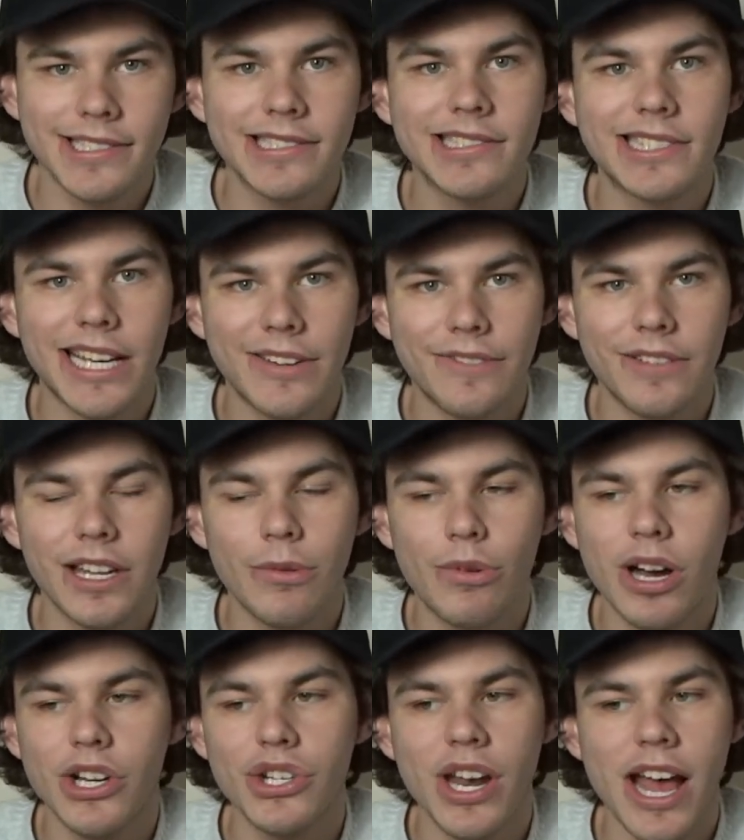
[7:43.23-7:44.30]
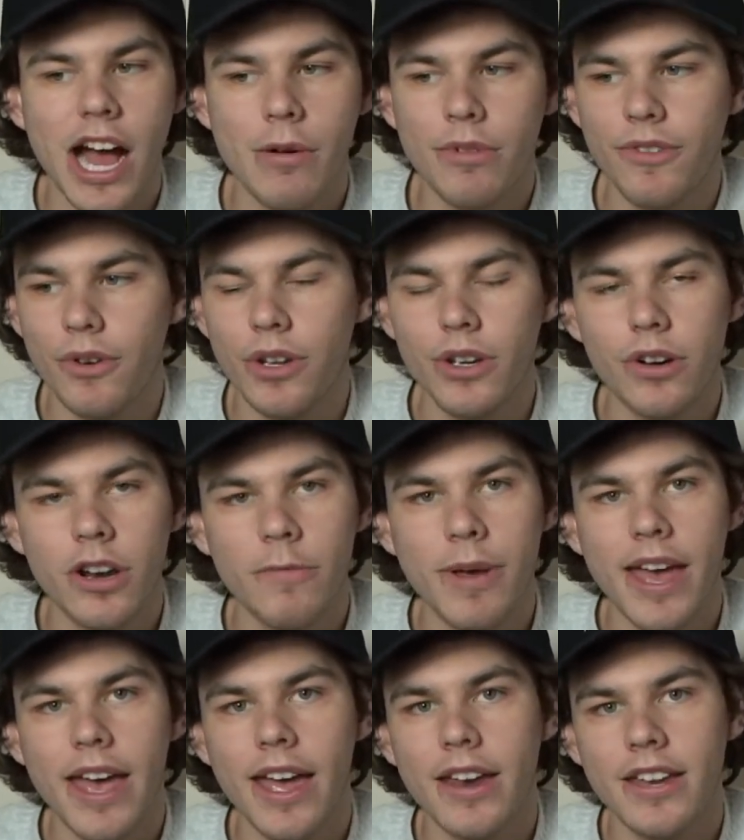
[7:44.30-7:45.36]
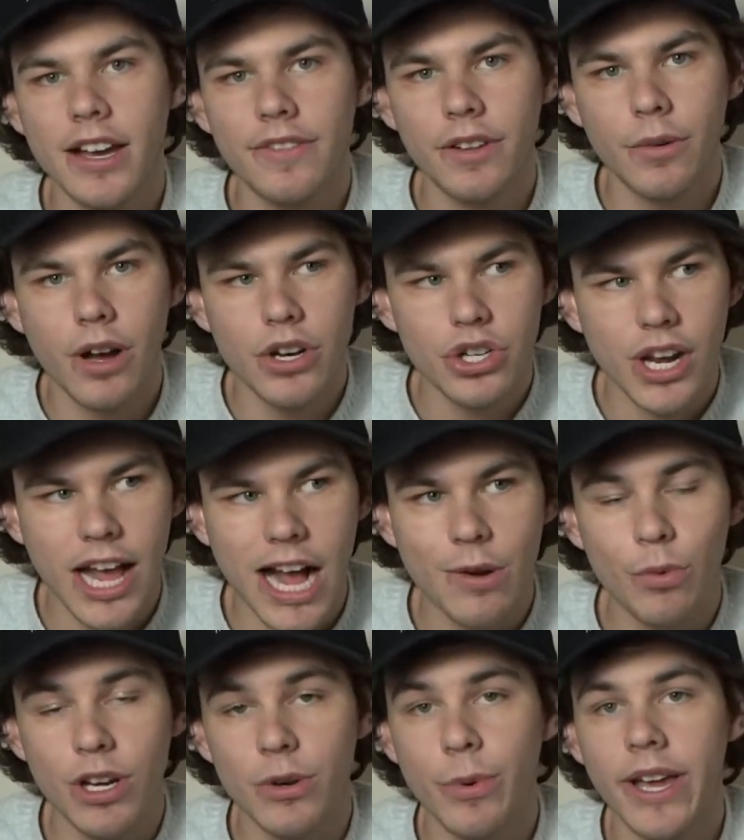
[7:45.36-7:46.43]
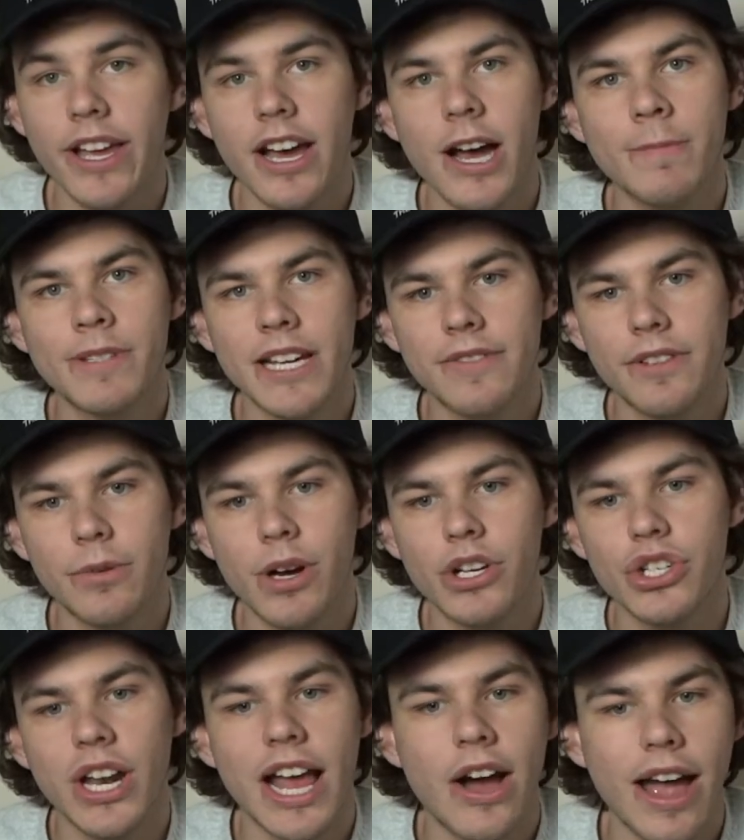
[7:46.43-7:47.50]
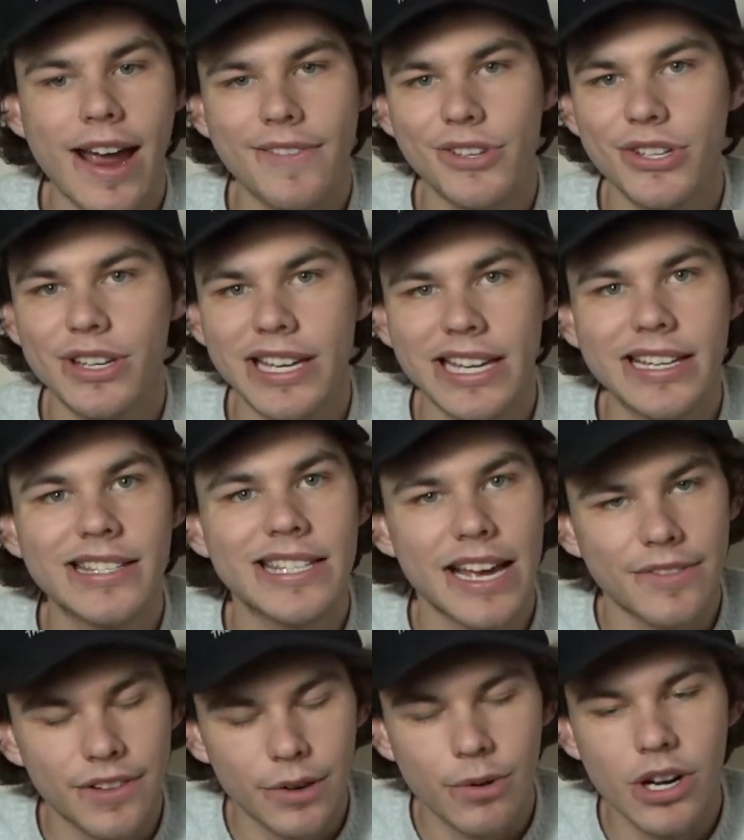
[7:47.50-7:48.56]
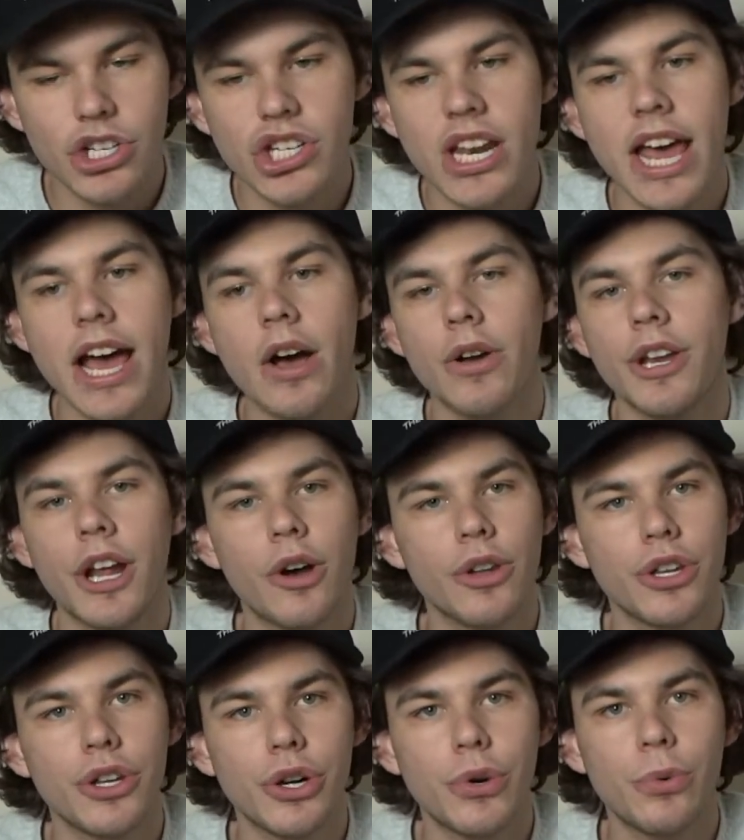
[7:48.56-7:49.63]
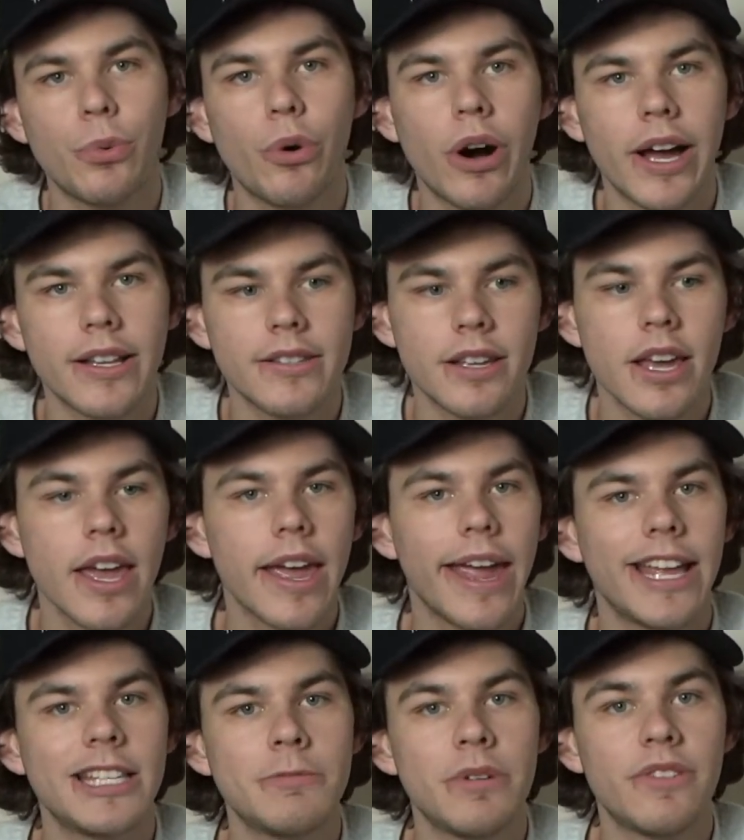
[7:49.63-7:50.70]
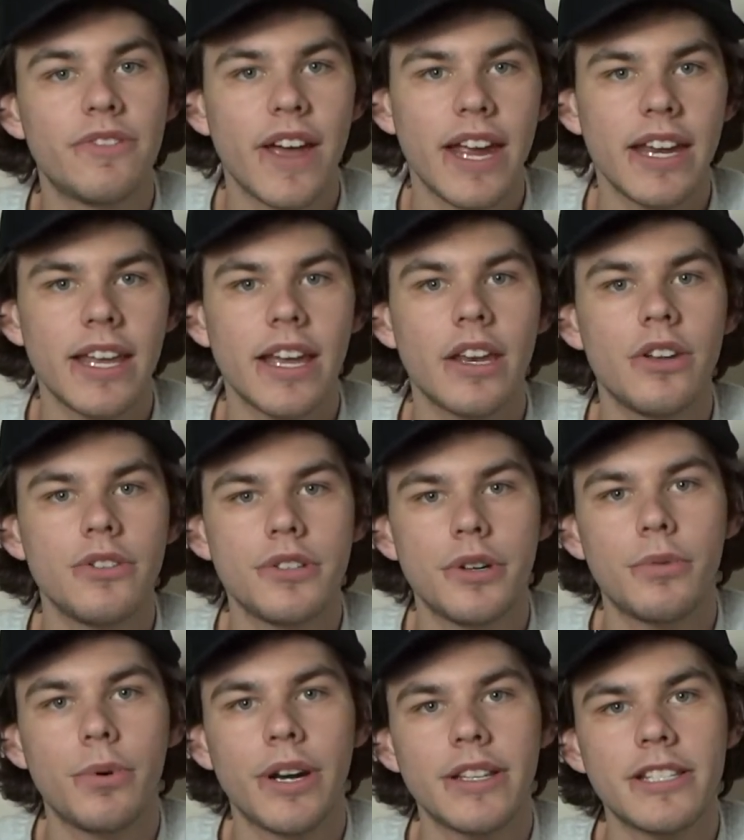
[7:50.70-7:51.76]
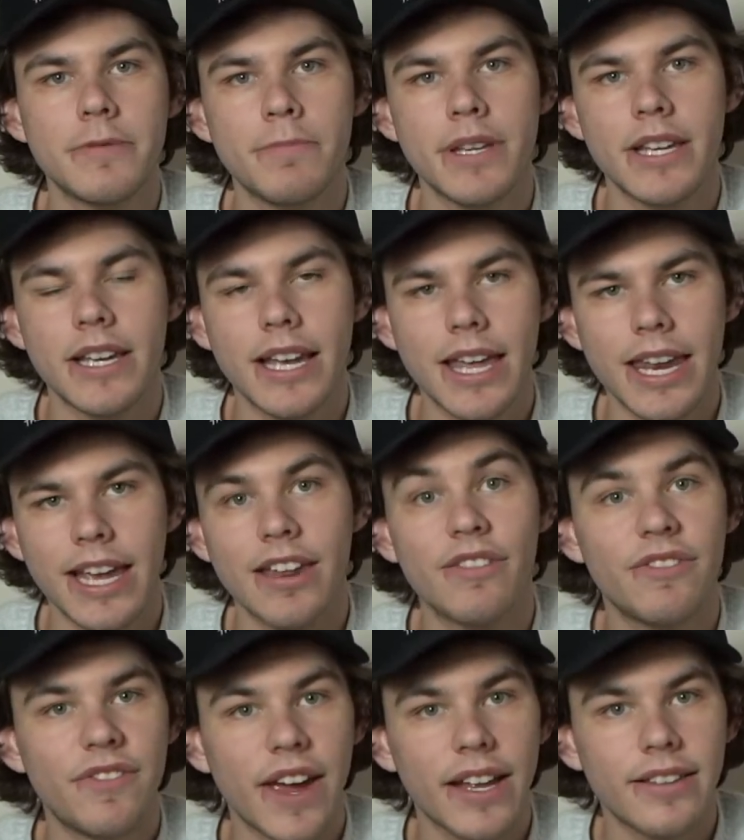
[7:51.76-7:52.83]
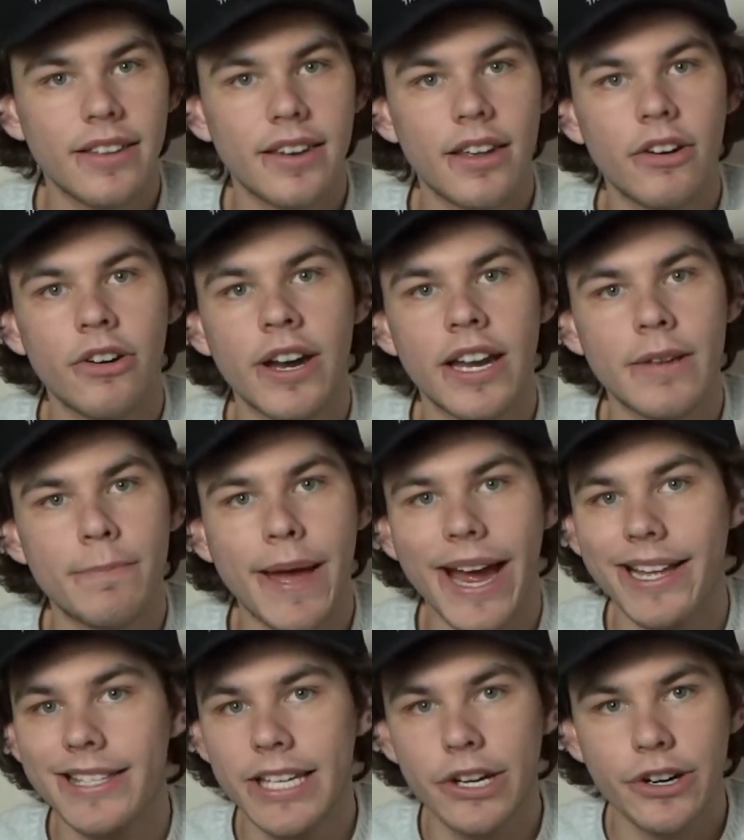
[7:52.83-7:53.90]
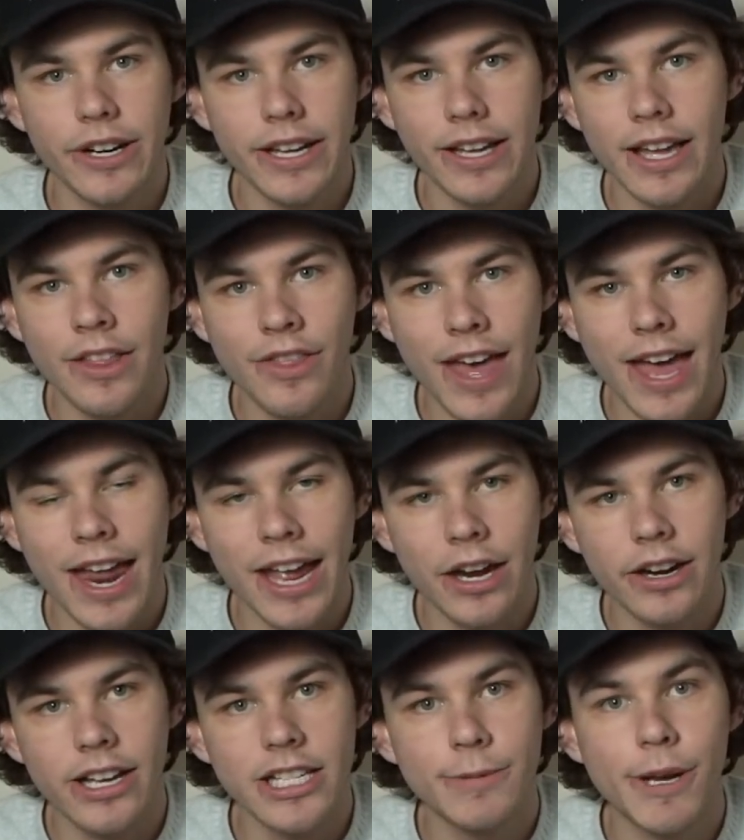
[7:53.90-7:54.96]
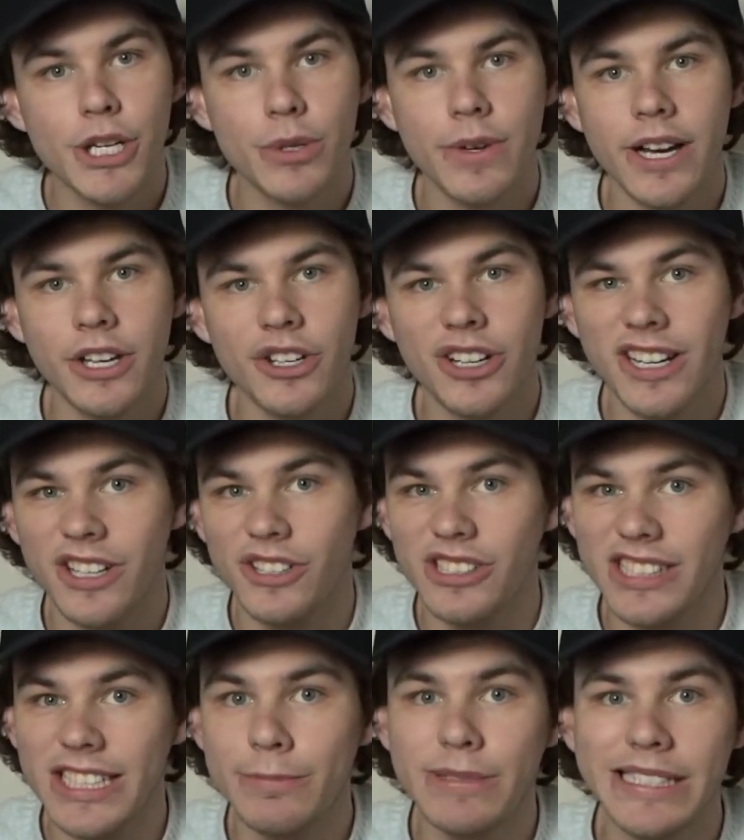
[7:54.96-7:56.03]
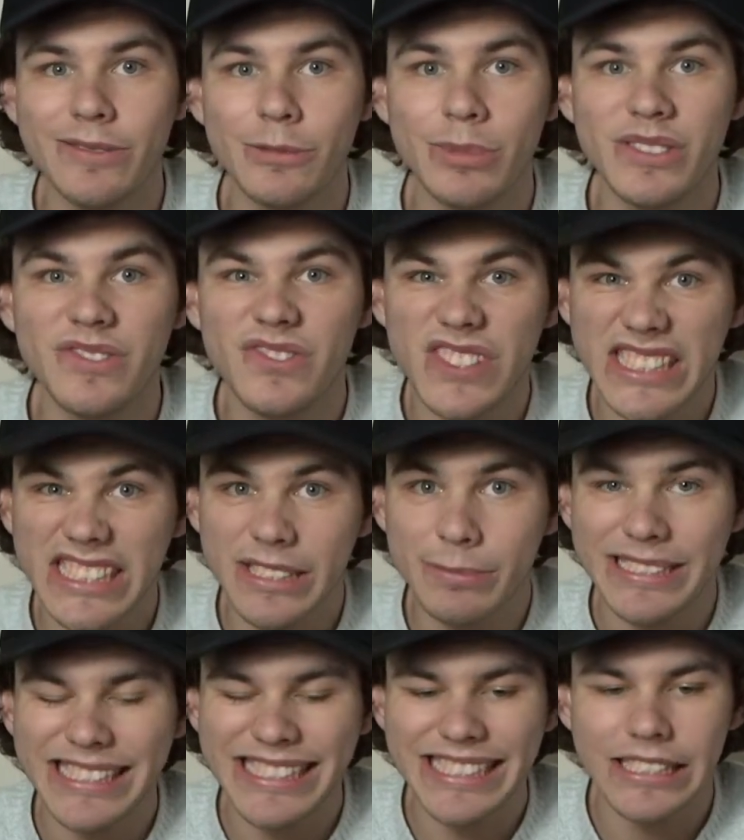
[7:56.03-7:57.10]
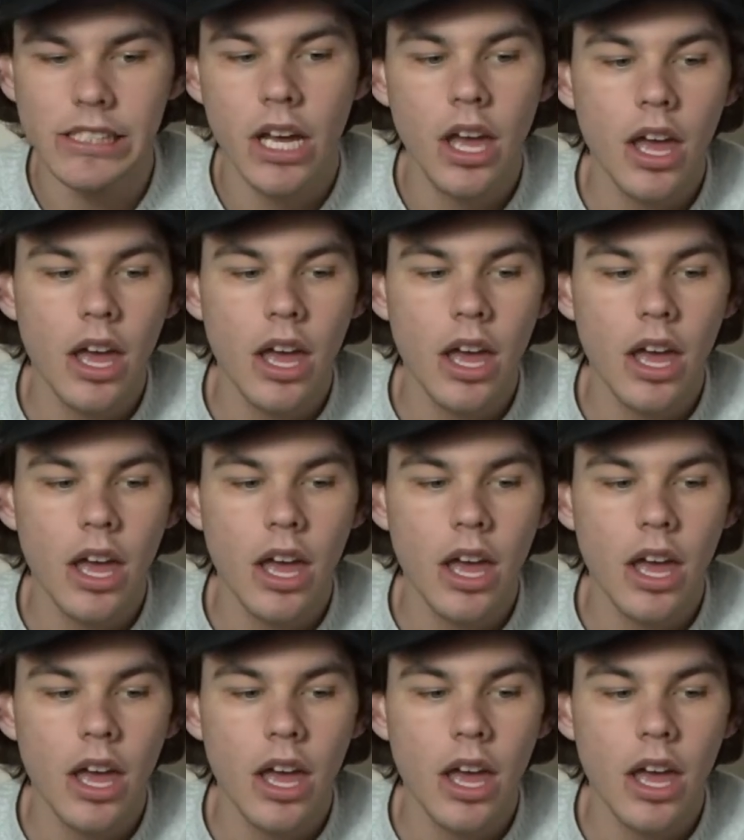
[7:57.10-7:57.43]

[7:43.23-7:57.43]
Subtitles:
definitely wash it out. Before you go to bed, definitely wash it out. When you wake up, definitely wash it out. After you eat, definitely wash it out. You know, you don't want it to be fading, and you don't want it to be getting infected or any bacteria in that area, especially on your inner lip. That would be very bad.